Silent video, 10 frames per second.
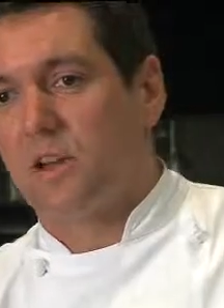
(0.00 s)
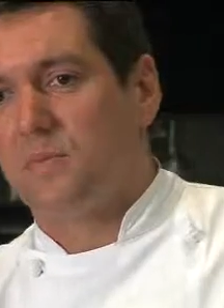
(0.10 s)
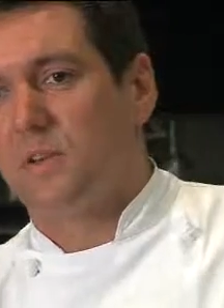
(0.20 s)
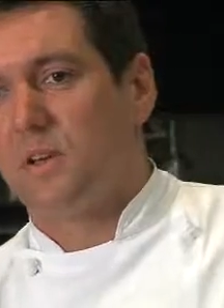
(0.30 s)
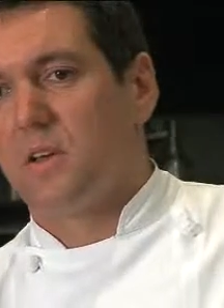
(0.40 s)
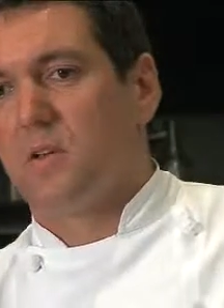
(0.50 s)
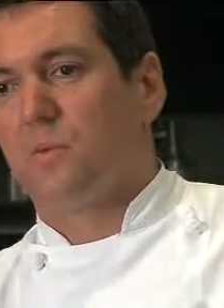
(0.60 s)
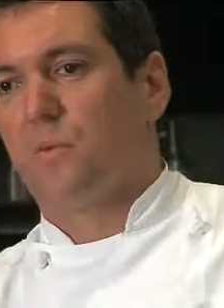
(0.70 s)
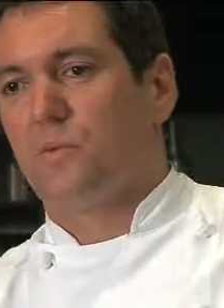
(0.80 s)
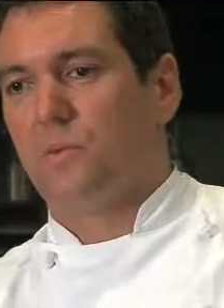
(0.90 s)
cream
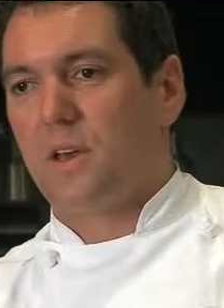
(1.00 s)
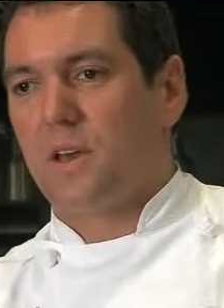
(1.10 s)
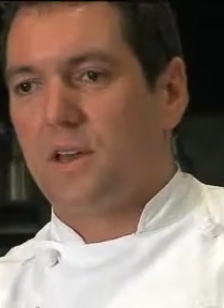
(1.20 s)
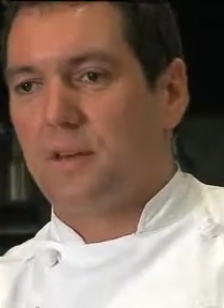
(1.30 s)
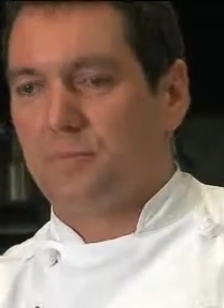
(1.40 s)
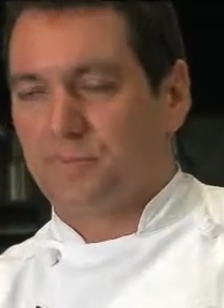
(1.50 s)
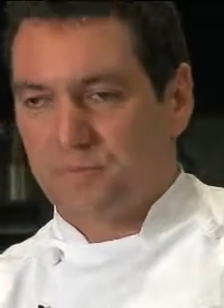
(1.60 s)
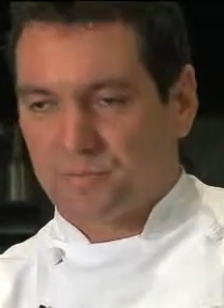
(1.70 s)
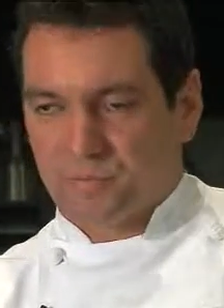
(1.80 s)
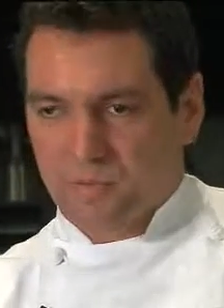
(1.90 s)
with the
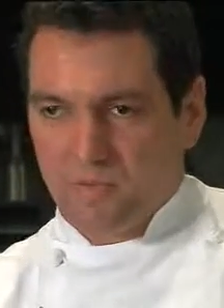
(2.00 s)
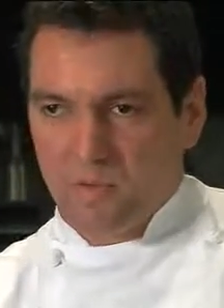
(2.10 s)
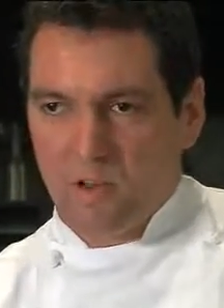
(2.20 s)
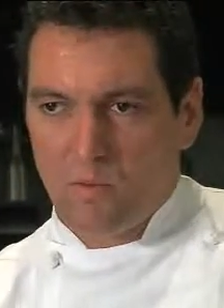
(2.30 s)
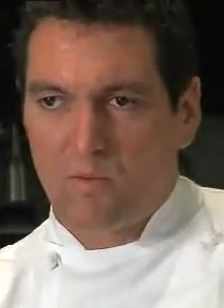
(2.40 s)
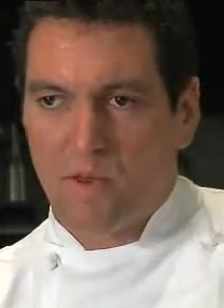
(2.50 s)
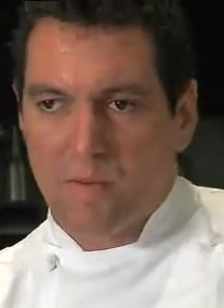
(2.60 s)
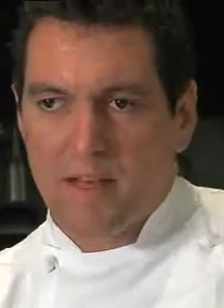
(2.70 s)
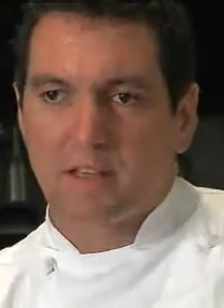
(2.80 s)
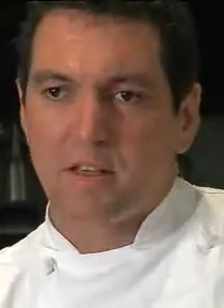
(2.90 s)

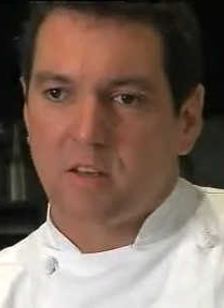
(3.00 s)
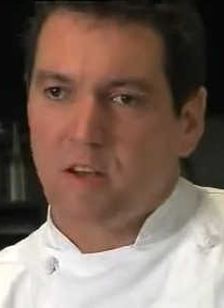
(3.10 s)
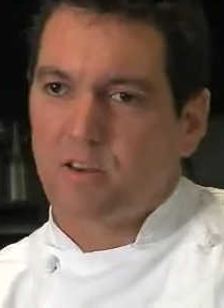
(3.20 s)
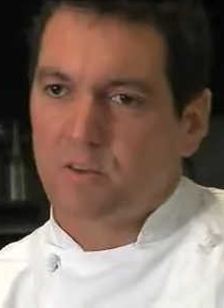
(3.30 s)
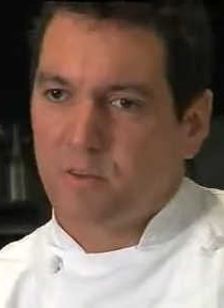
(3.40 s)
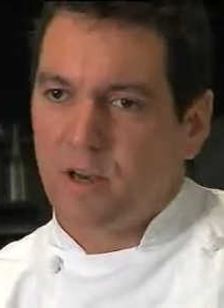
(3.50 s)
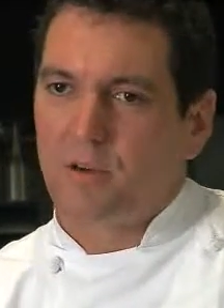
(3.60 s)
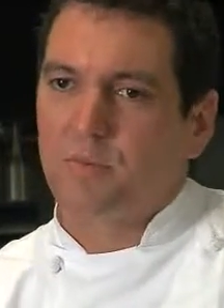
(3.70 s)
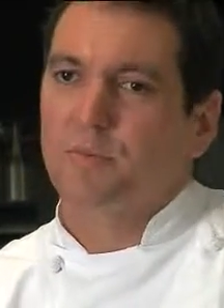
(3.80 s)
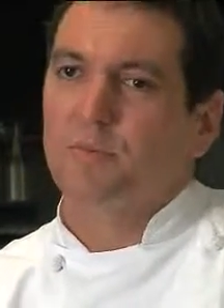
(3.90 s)
Ambassador Crown as
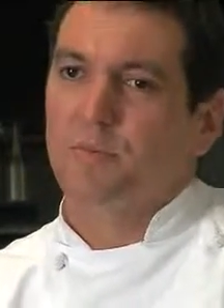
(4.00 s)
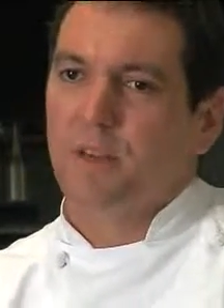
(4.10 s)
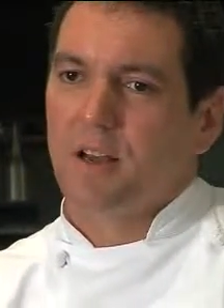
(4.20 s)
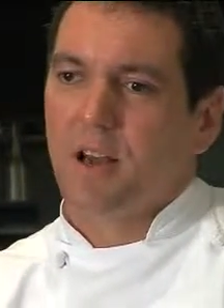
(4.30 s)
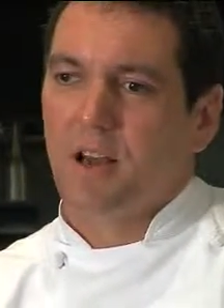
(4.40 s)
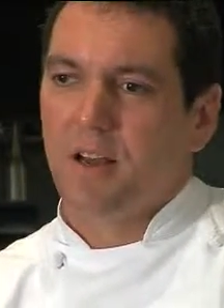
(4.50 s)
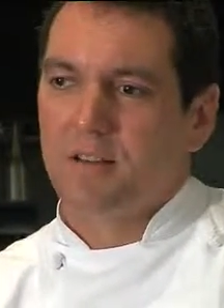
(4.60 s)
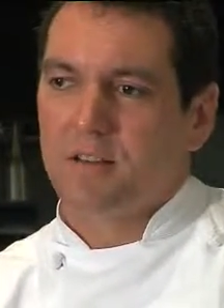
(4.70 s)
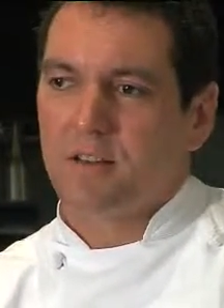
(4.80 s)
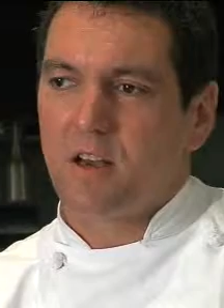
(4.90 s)
well.
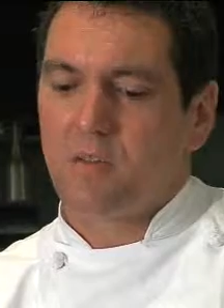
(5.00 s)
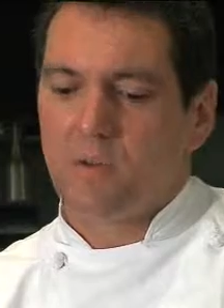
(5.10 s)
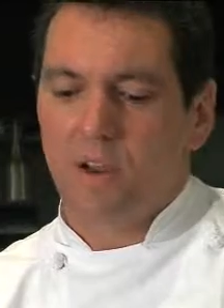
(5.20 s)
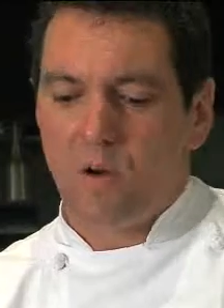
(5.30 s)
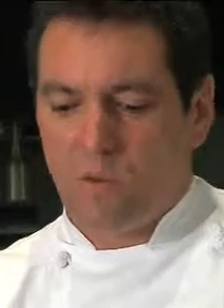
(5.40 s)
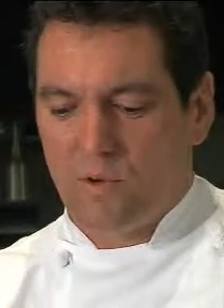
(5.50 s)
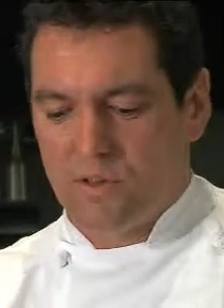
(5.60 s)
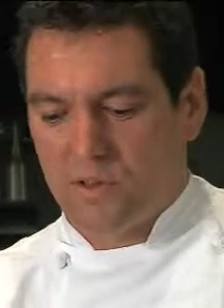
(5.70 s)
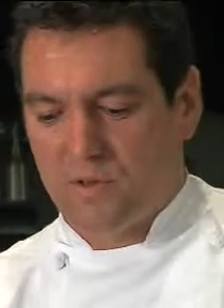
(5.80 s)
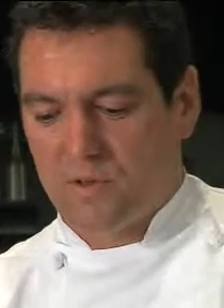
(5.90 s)
And so I think all
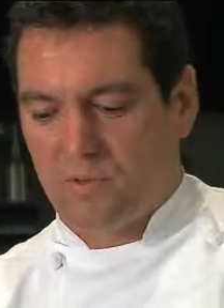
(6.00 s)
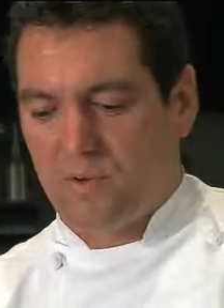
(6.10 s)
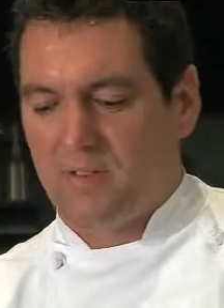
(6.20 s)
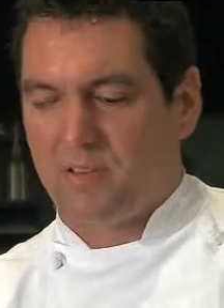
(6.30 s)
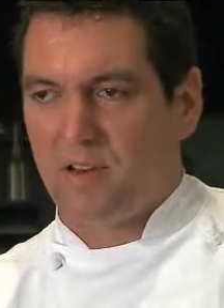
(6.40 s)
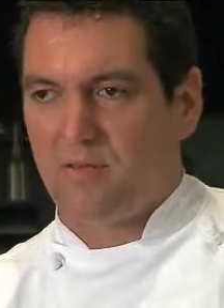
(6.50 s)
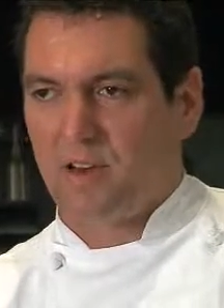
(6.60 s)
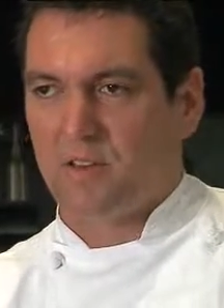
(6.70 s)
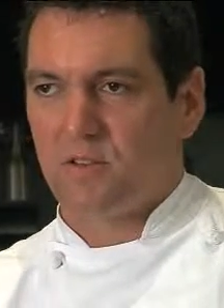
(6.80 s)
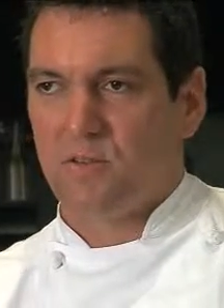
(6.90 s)
those different sort of flavours in there
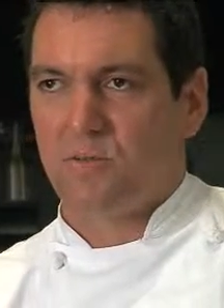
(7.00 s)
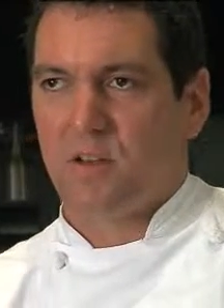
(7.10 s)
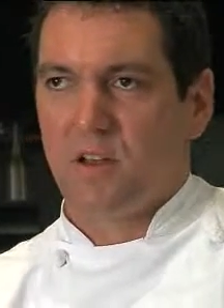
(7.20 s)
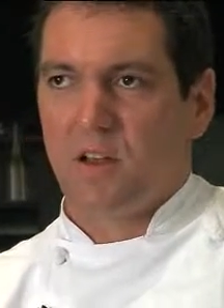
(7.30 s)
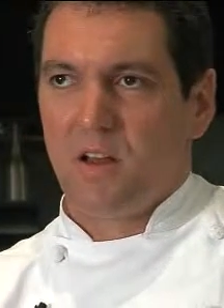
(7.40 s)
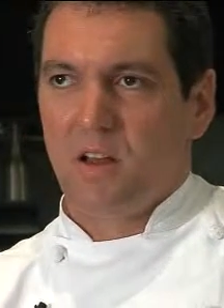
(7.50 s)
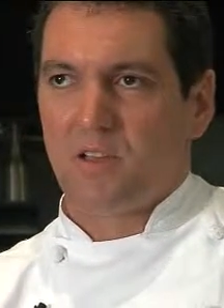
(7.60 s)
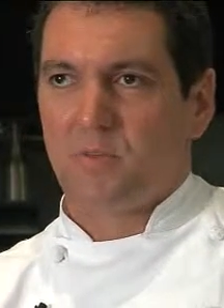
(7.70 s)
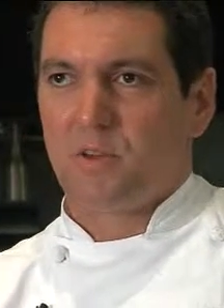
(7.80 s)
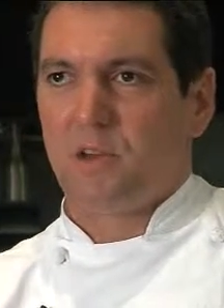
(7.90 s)
really sort of,
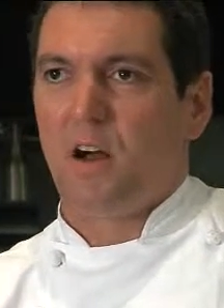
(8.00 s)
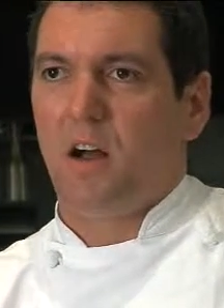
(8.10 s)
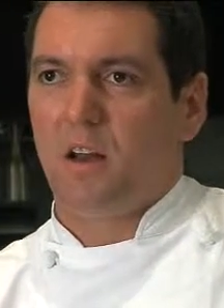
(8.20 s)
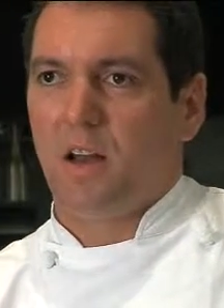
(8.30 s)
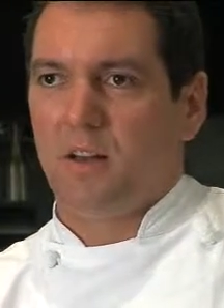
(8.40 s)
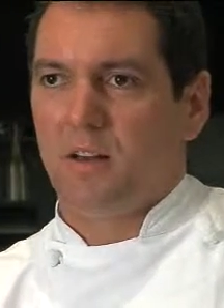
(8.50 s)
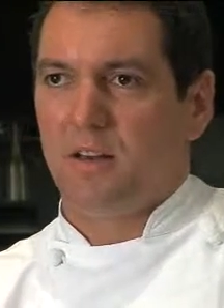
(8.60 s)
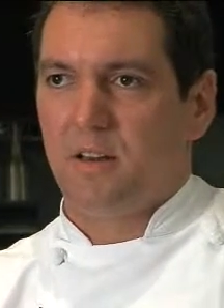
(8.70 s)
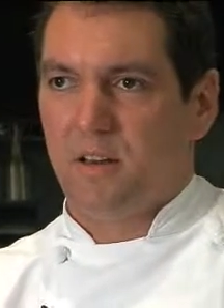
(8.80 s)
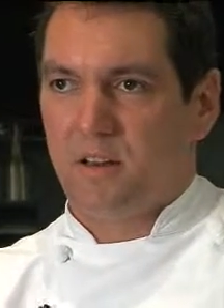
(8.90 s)
I suppose, highlight
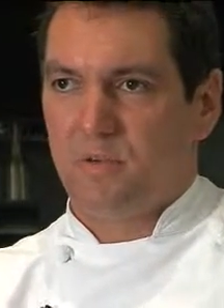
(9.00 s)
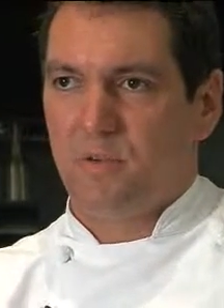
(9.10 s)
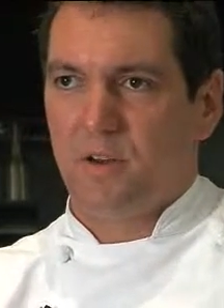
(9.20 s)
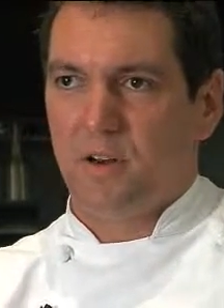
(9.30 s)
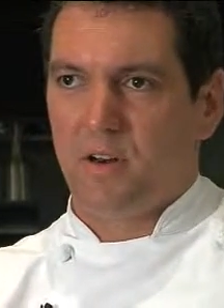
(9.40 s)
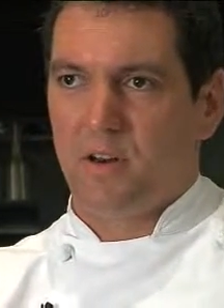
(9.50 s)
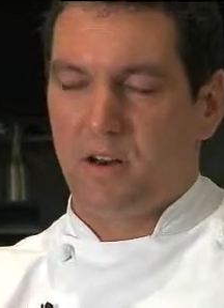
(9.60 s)
the different